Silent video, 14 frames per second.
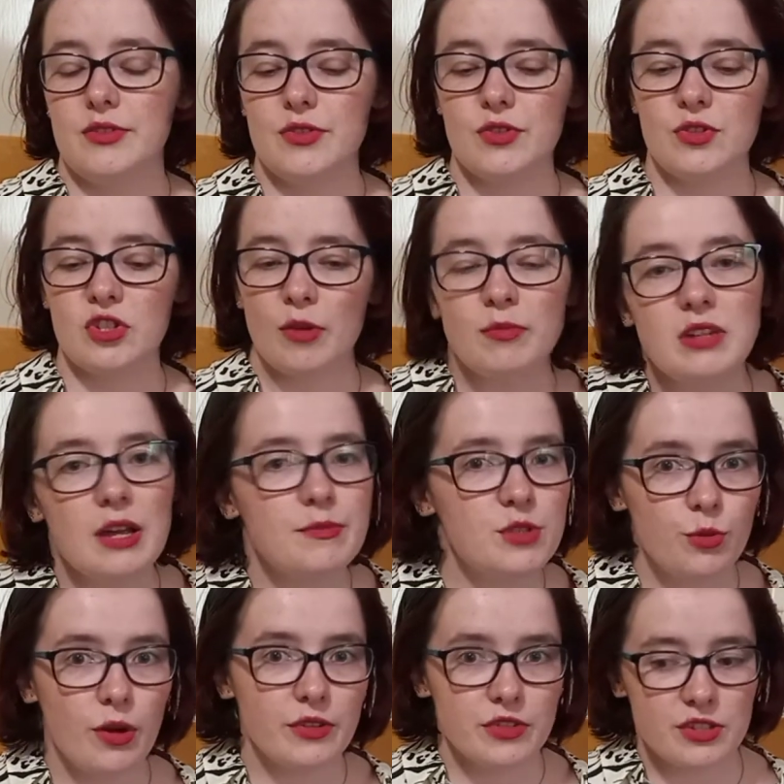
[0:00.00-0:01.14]
sometimes you
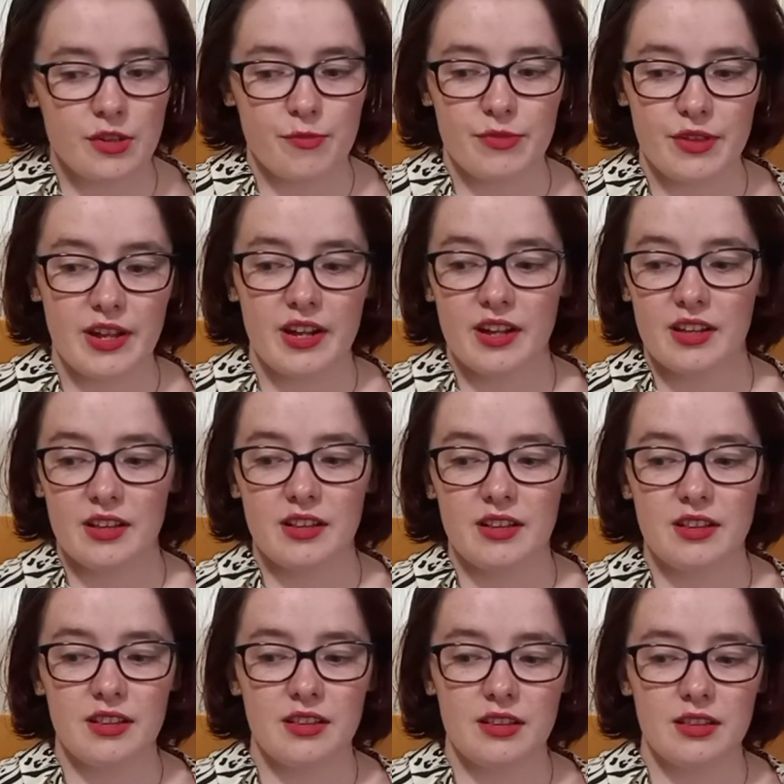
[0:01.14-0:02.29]
want something
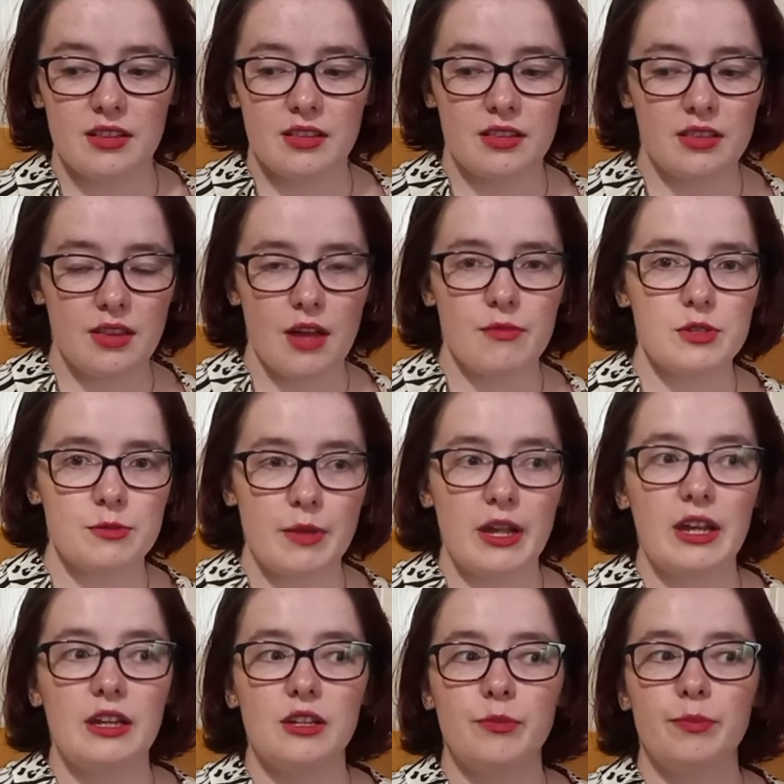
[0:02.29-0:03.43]
that was
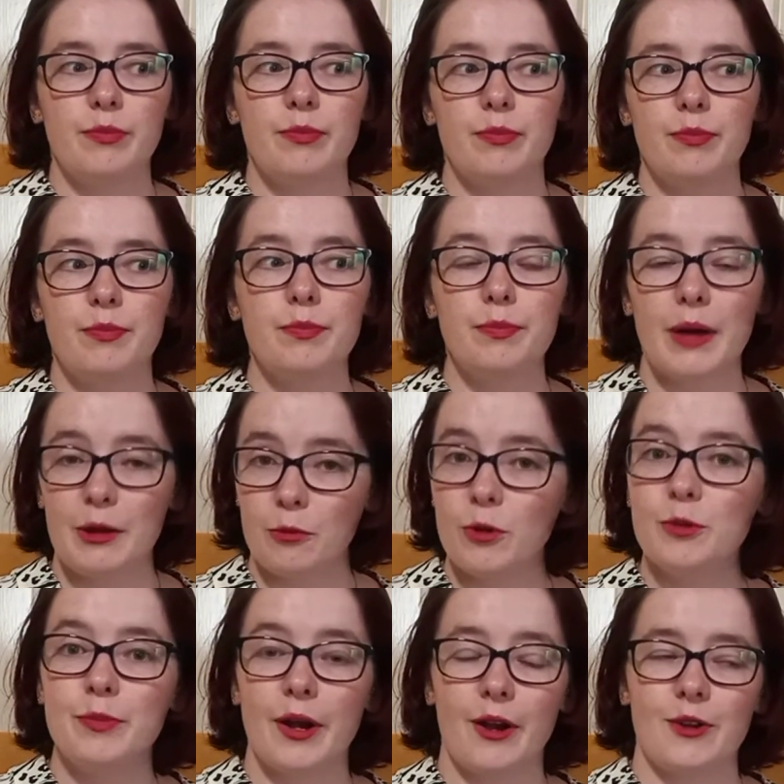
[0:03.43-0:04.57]
made by
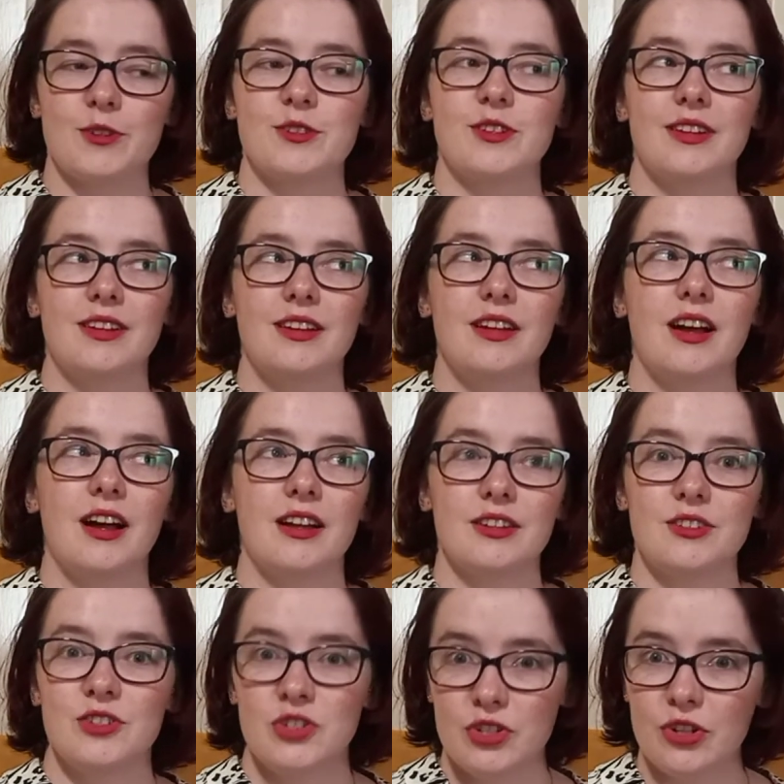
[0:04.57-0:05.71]
one person, and it
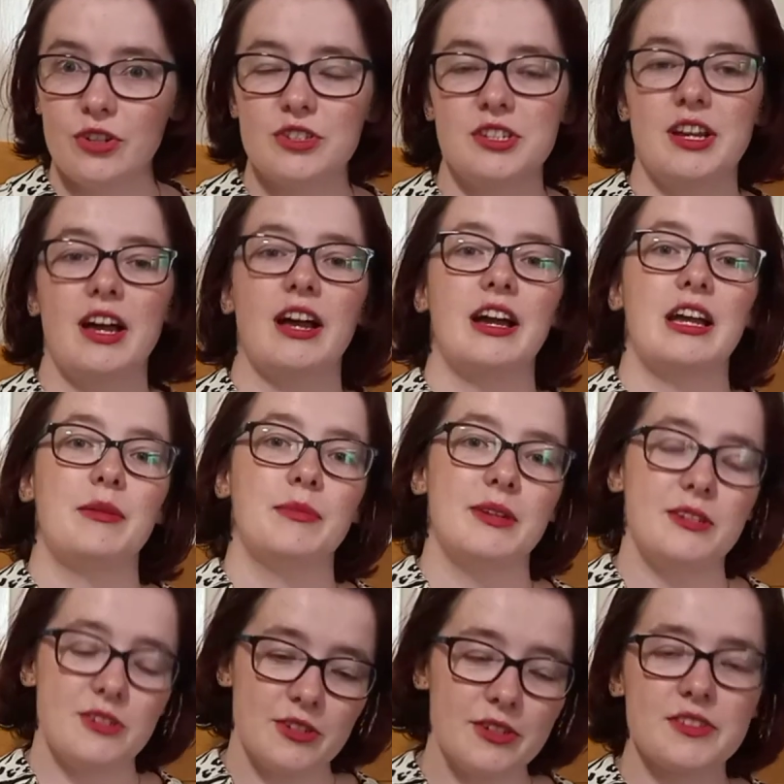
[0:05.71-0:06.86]
took time and
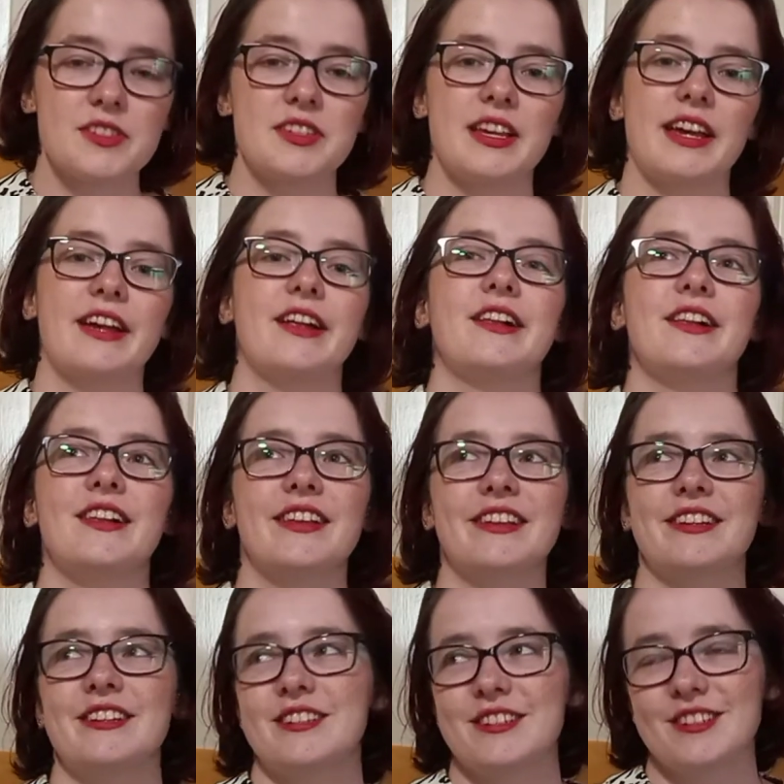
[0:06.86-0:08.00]
it took a skill and
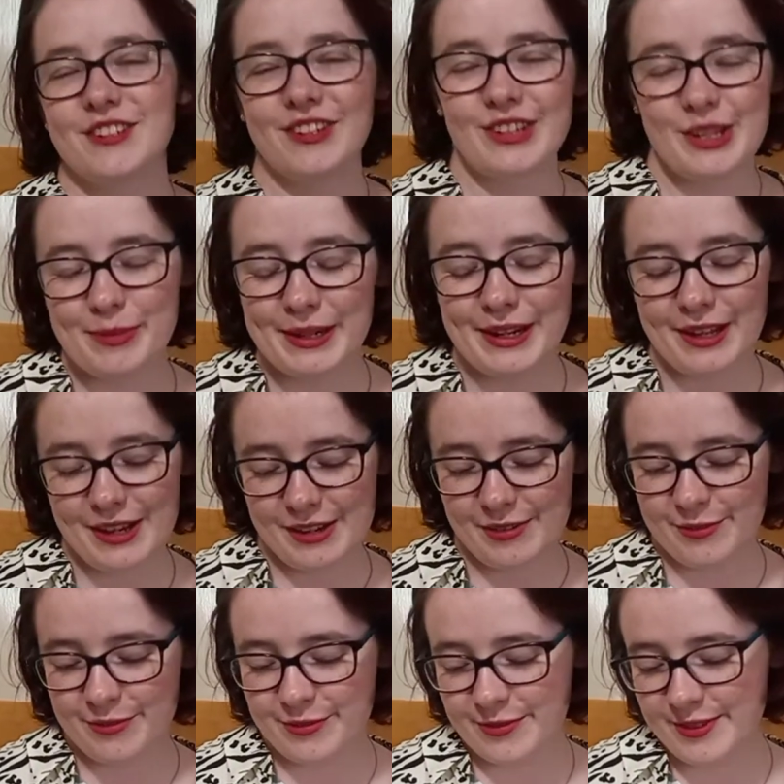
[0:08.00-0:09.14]
it took a little bit of
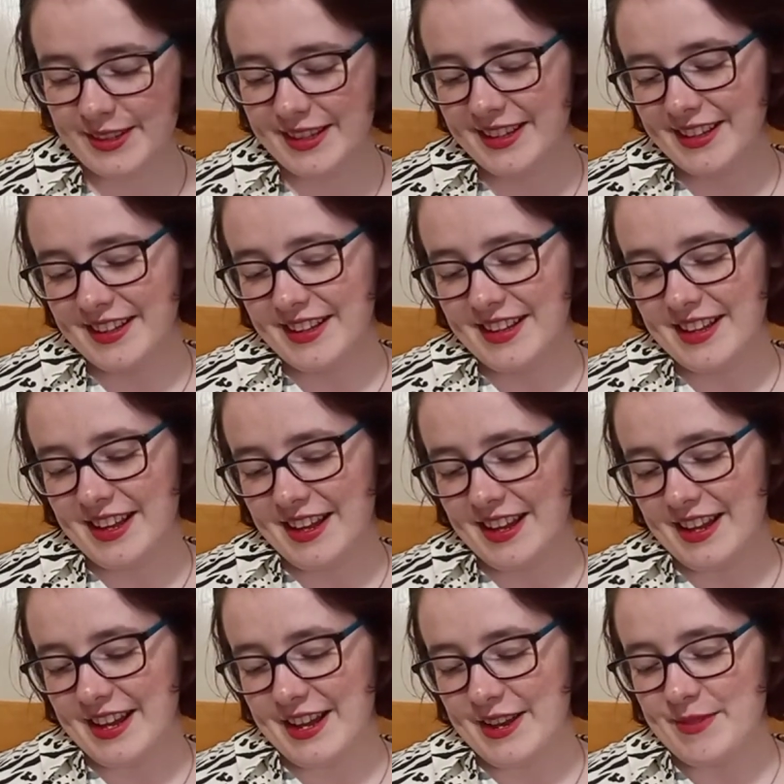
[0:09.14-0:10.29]
love.
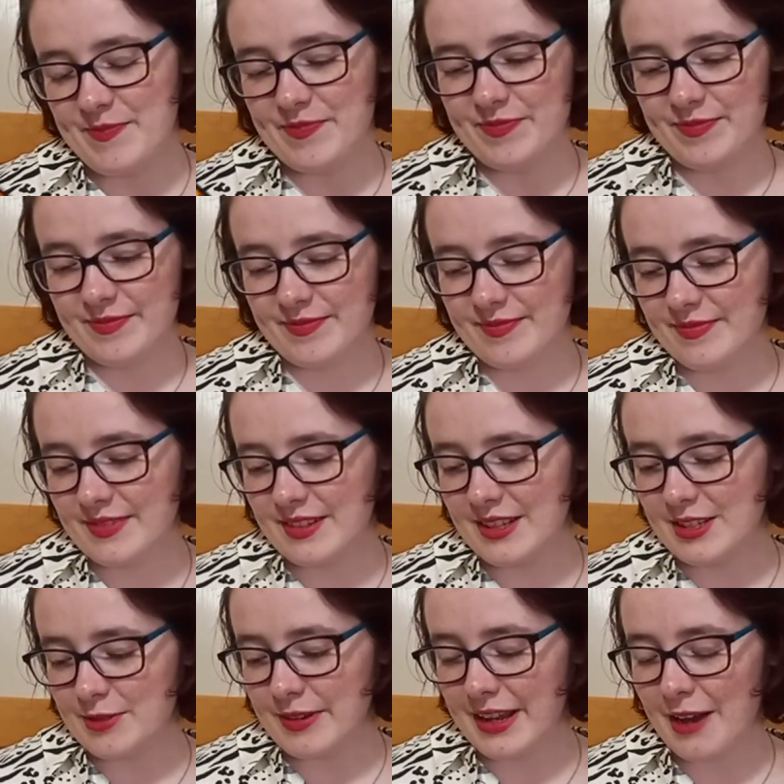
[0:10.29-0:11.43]

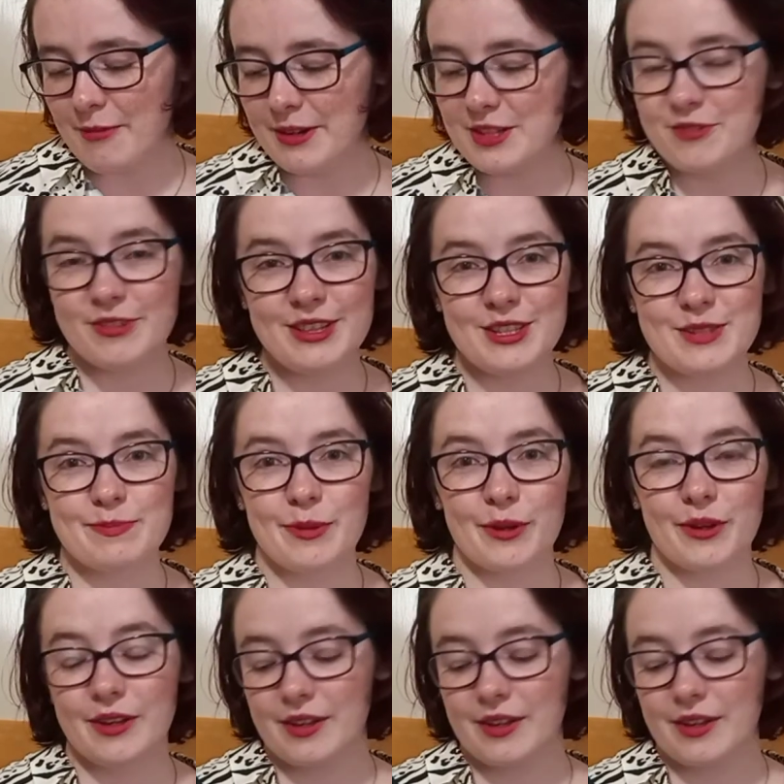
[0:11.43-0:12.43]
So I can't wait to read this book.